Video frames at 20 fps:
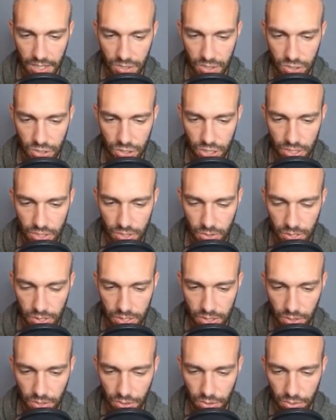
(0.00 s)
Just going
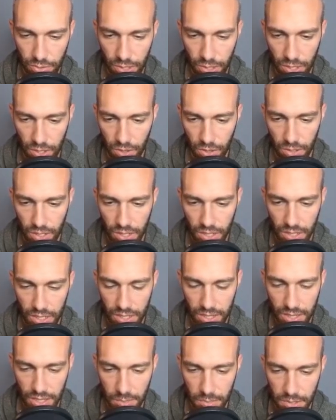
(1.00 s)
to throw
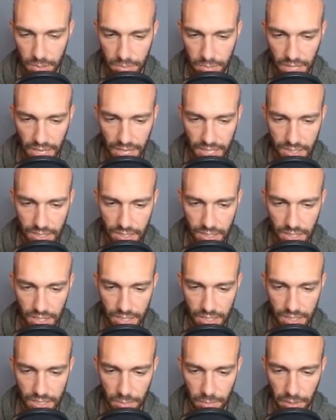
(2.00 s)
the Moonblast. It
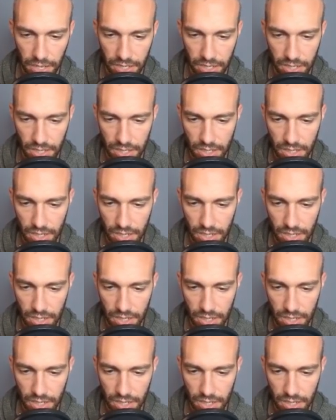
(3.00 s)
is the better...